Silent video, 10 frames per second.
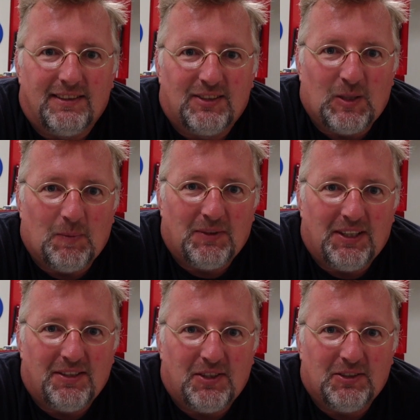
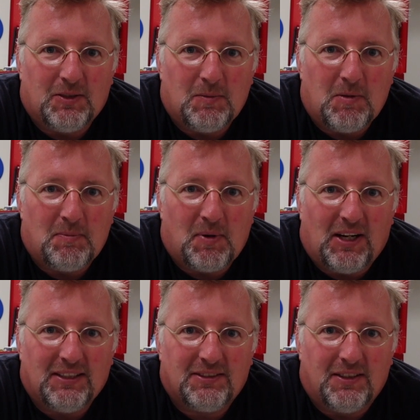something reasonable
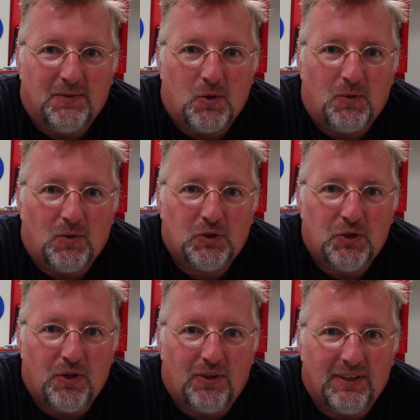priced, and what was
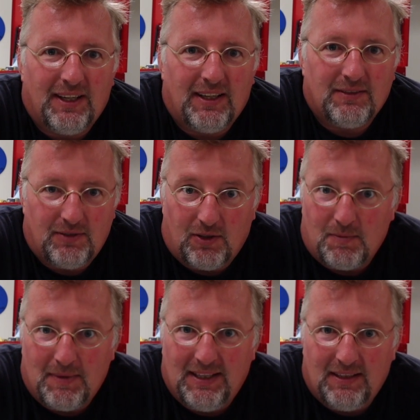shocking
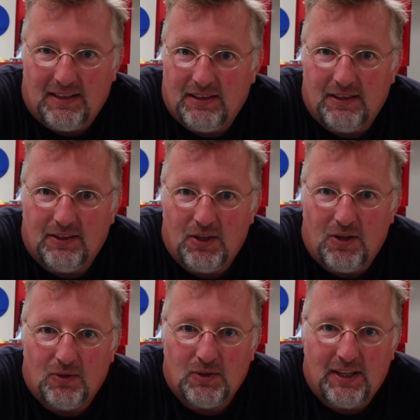for me, I didn't
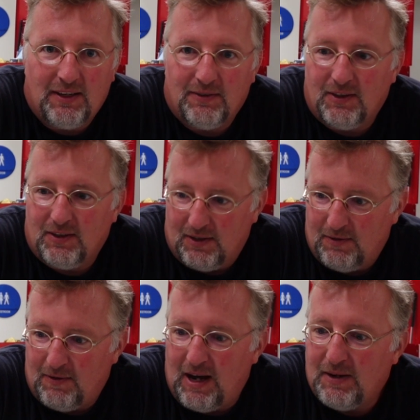know they have a
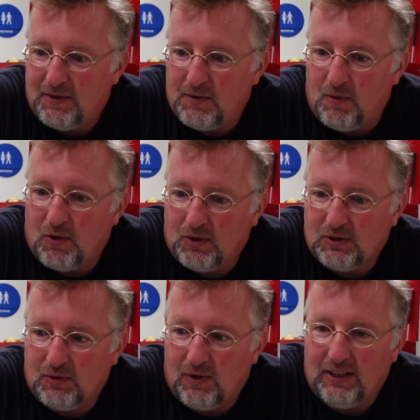5
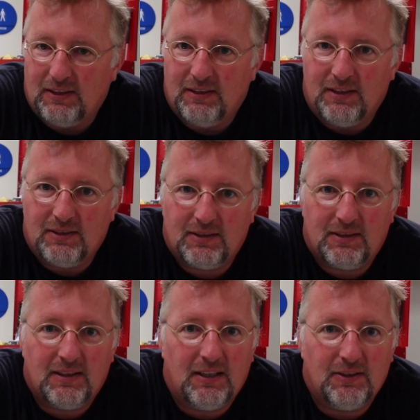quarts, right,
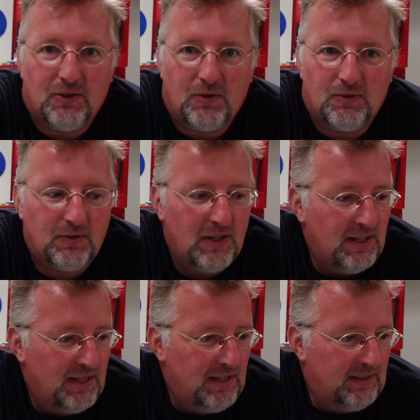this kind of
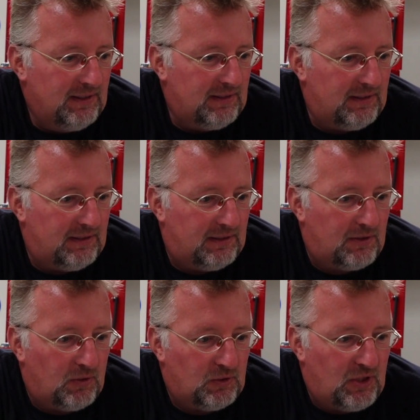
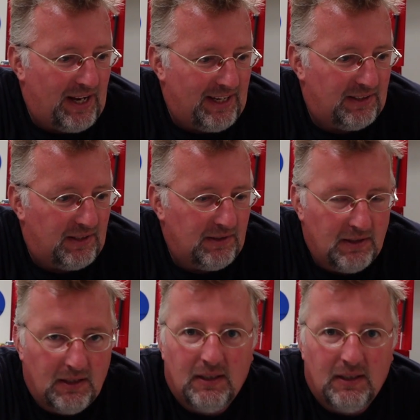container